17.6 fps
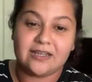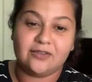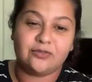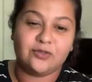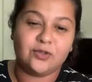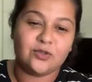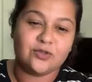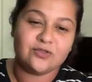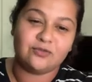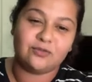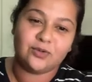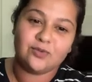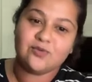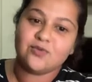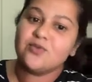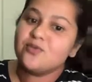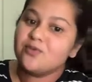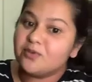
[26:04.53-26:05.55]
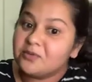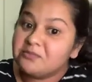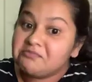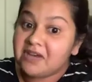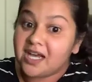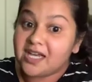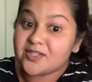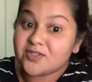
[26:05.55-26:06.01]
For those of you who
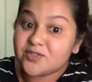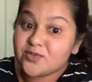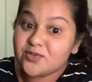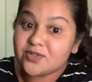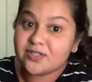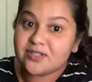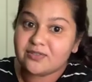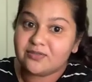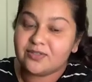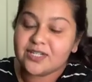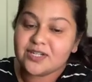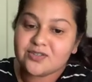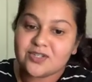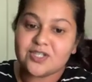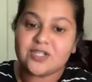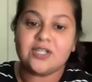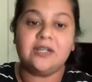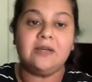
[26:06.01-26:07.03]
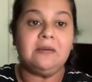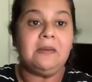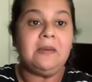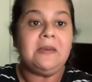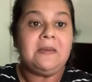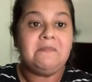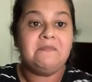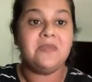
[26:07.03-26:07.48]
are students of literature,
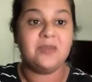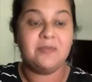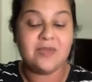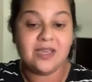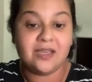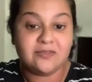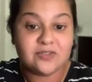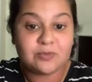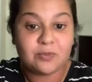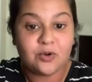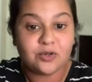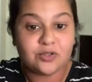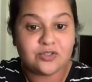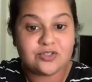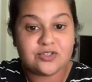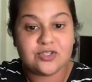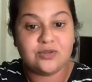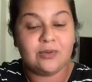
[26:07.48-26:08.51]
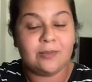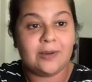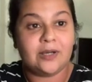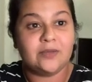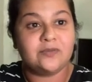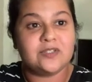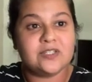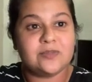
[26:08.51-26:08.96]
maybe I've spoken to you
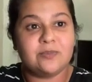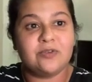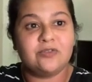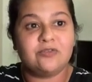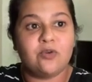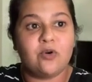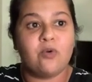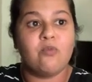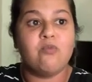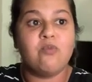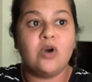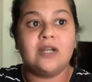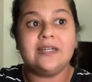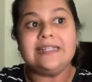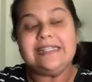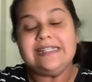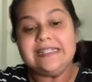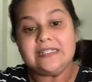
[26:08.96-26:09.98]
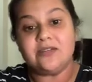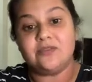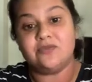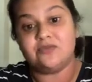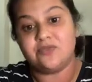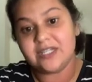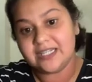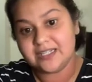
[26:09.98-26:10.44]
about this before. What is
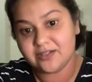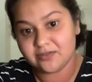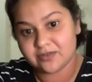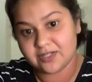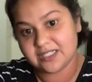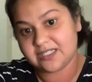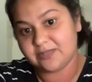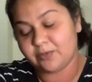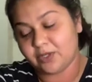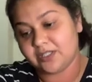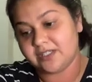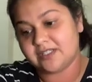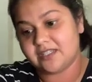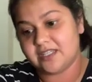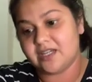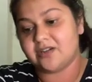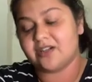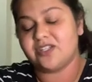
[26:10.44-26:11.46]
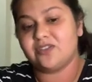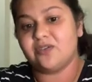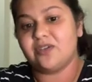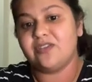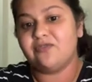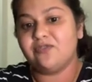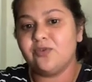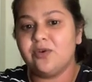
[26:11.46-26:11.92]
reader response theory? So
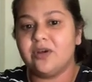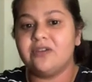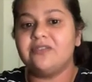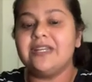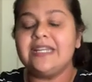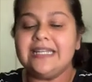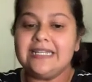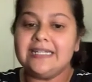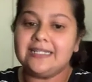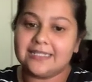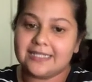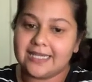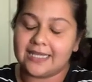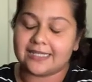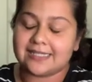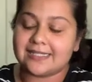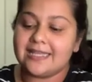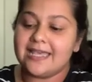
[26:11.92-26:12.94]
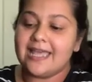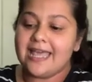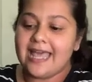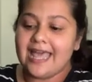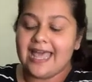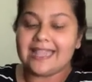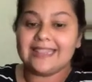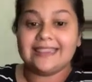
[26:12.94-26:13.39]
if you are reading a text,
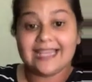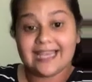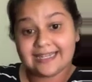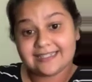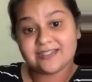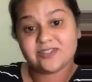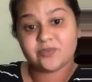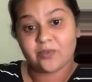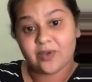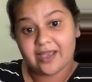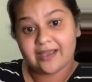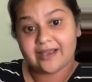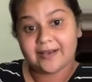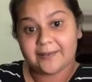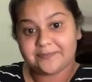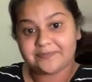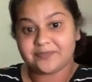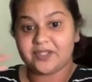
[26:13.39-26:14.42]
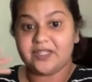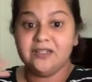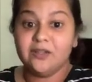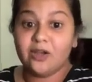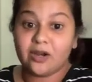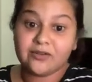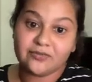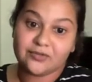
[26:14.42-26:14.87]
and that is where a
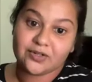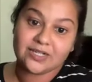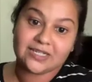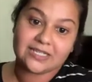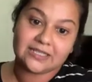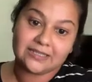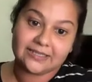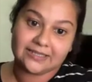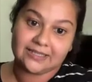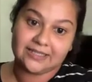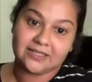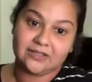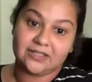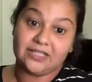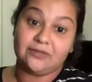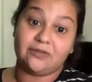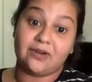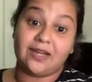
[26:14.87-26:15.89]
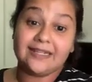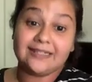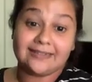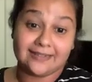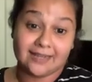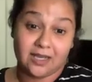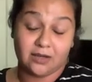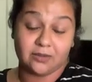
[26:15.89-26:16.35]
lot of critical theory
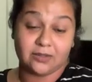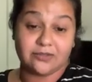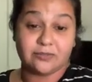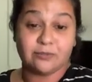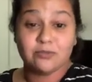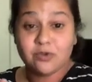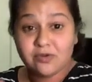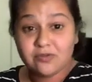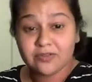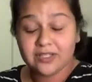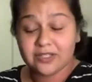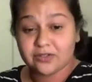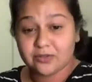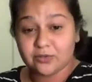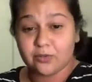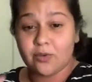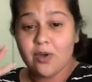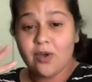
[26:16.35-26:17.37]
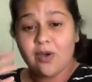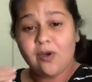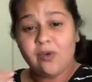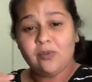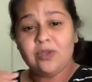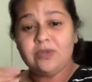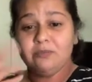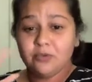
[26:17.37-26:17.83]
right now is moving to,
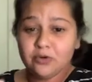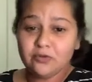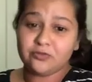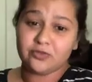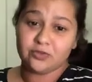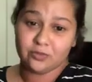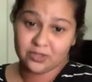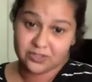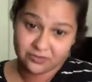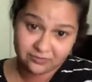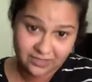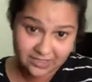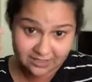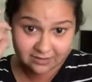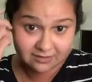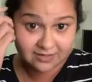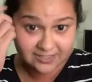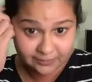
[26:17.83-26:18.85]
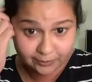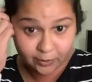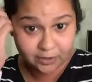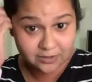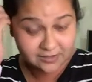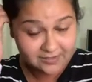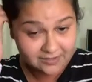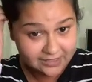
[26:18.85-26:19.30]
we move towards reader
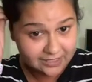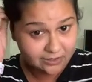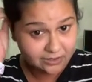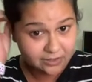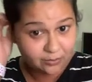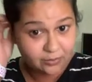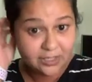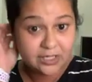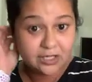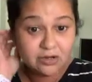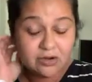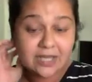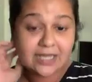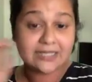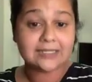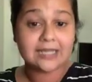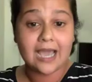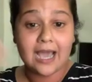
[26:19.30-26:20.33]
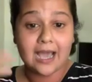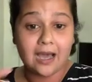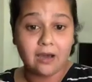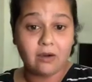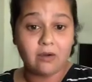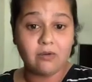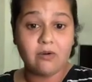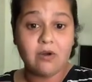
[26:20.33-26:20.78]
response theory. We look at
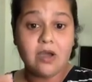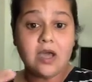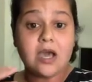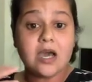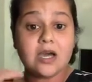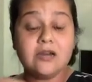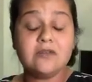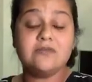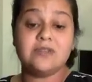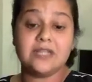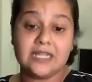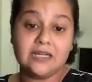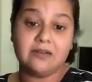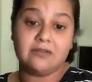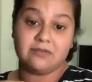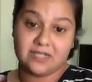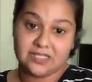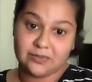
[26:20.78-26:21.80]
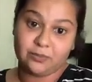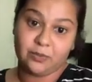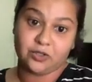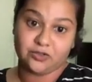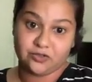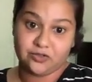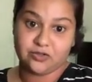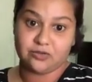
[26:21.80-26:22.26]
how a reader
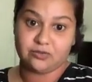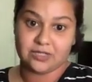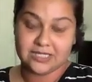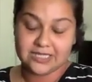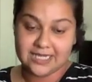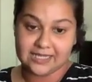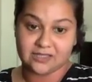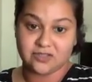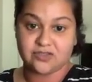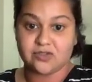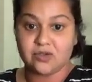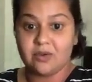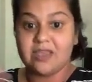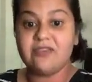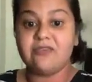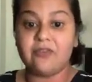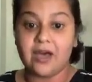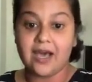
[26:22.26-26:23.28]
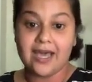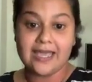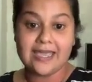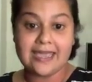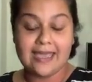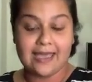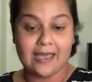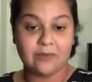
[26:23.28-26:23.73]
responds to a text. So if
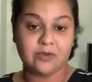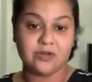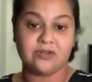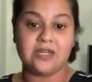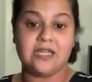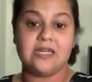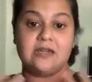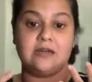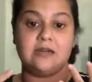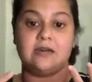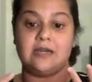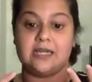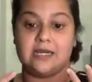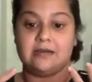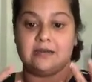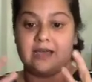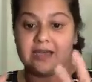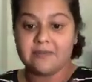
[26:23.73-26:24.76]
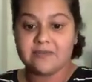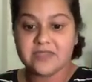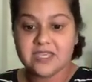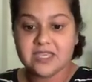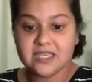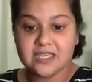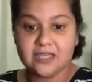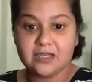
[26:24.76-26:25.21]
I am a reader and I'm
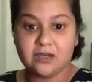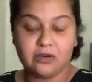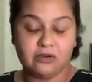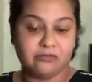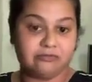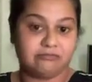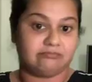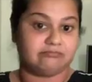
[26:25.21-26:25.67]
thinking of